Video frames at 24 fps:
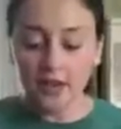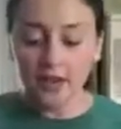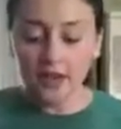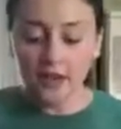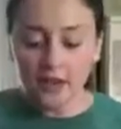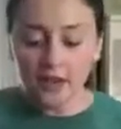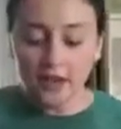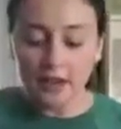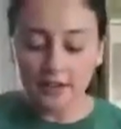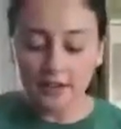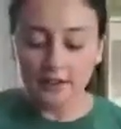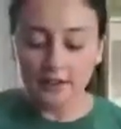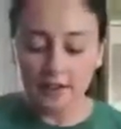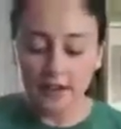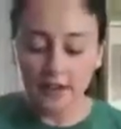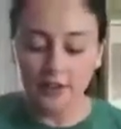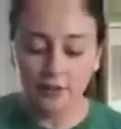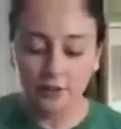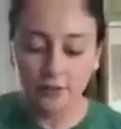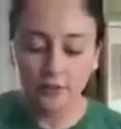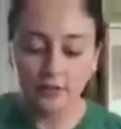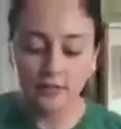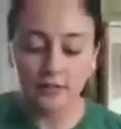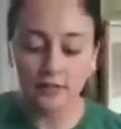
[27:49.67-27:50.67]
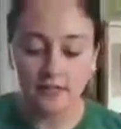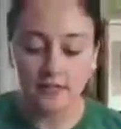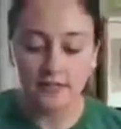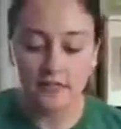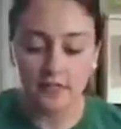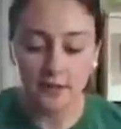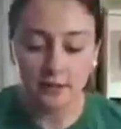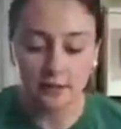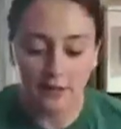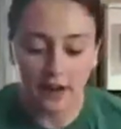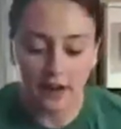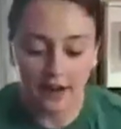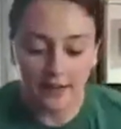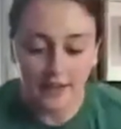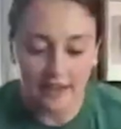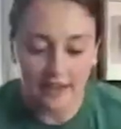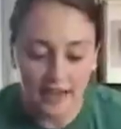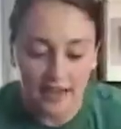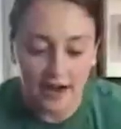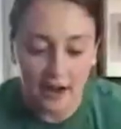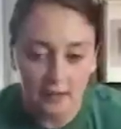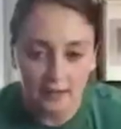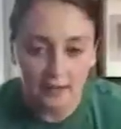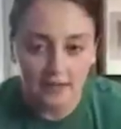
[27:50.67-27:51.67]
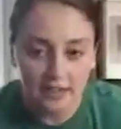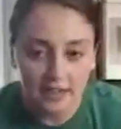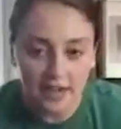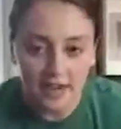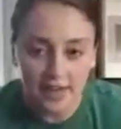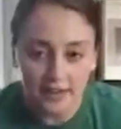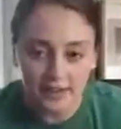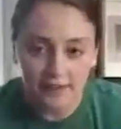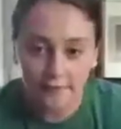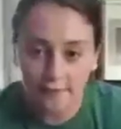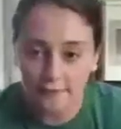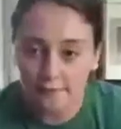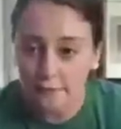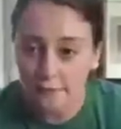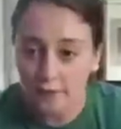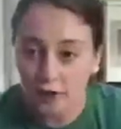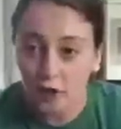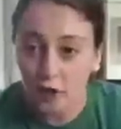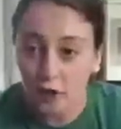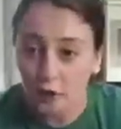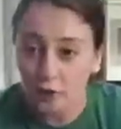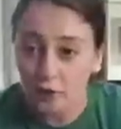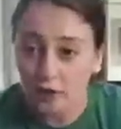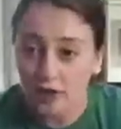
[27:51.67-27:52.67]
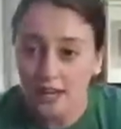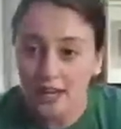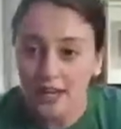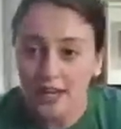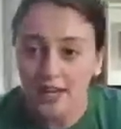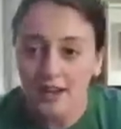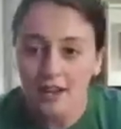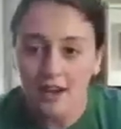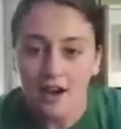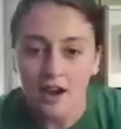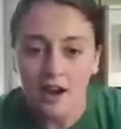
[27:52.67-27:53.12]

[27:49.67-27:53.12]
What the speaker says: because as you can see right now, it's kind of gooey.